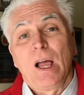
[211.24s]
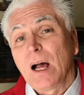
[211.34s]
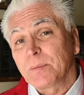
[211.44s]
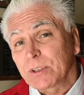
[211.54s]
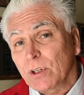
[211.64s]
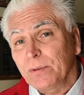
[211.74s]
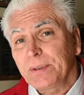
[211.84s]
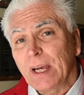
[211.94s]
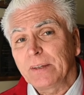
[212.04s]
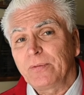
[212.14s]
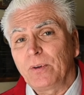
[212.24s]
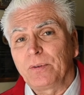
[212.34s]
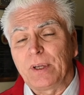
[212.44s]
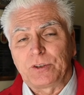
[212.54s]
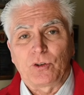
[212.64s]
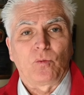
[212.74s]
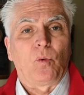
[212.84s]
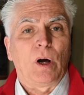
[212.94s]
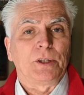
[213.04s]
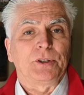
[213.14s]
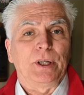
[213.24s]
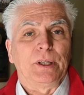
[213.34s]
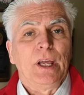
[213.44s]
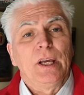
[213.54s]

I'm so thankful that you're watching.